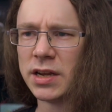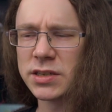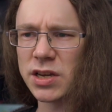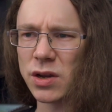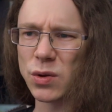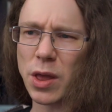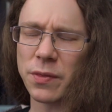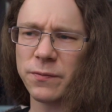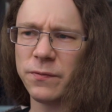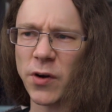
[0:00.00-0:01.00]
So
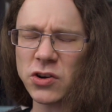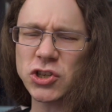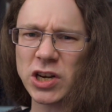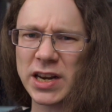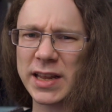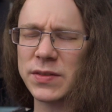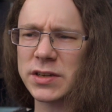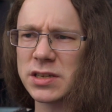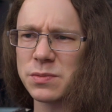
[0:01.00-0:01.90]
functionally, this is